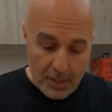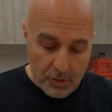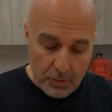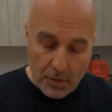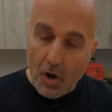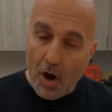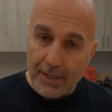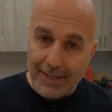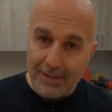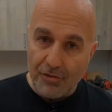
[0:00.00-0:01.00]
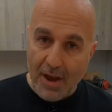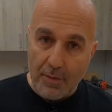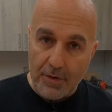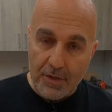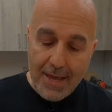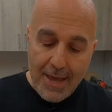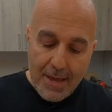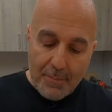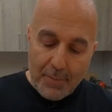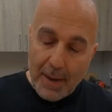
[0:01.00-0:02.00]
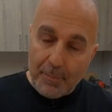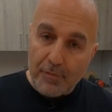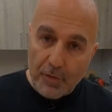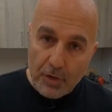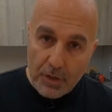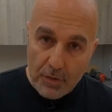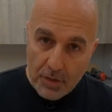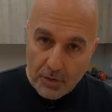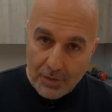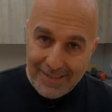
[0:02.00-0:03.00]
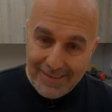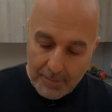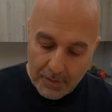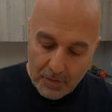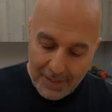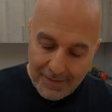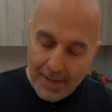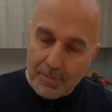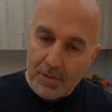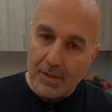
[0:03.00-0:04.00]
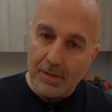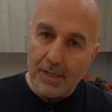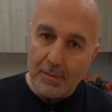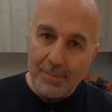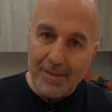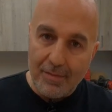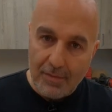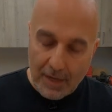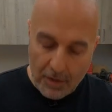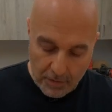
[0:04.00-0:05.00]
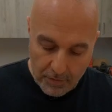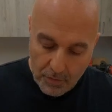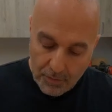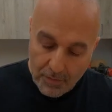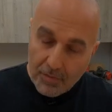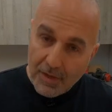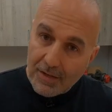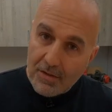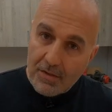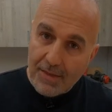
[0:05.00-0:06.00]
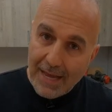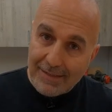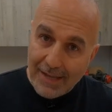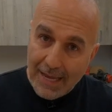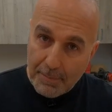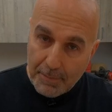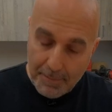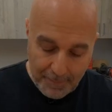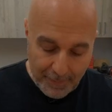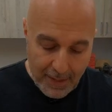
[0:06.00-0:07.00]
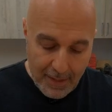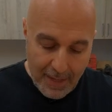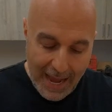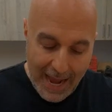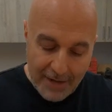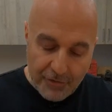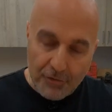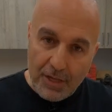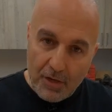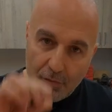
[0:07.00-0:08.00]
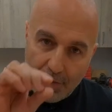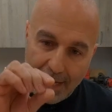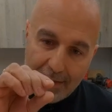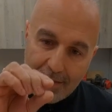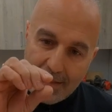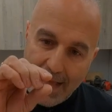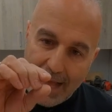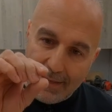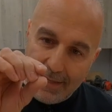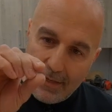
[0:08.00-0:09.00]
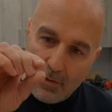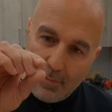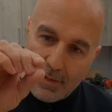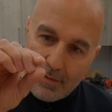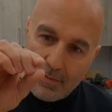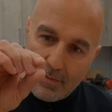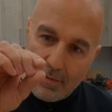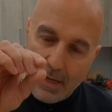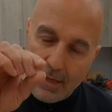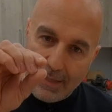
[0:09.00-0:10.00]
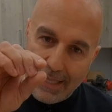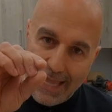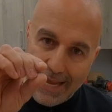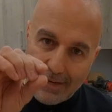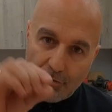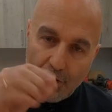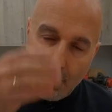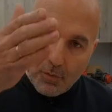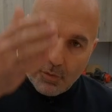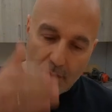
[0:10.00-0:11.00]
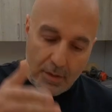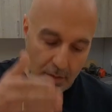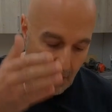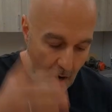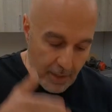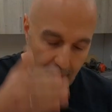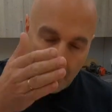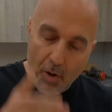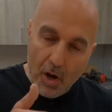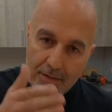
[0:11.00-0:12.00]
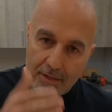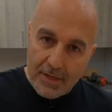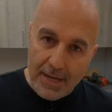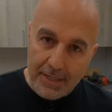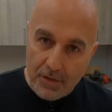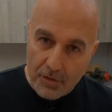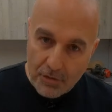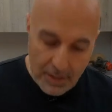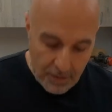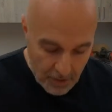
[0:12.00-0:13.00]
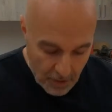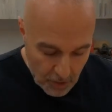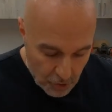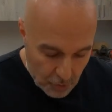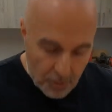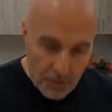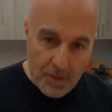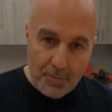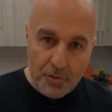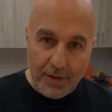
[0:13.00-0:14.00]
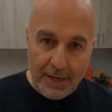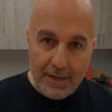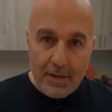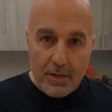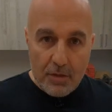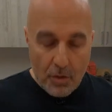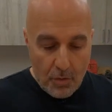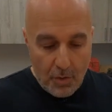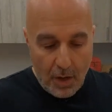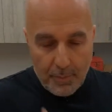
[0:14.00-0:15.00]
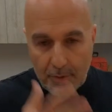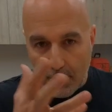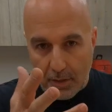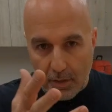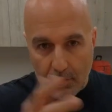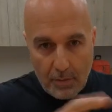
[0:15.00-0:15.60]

do the caulking in showers, but I prefer to use the green tape. The green tape is a little bit thicker. So the thickness of that tape actually creates that little bit of ledge where the caulking bonds at 90 degrees to the substrate. So I'll put a little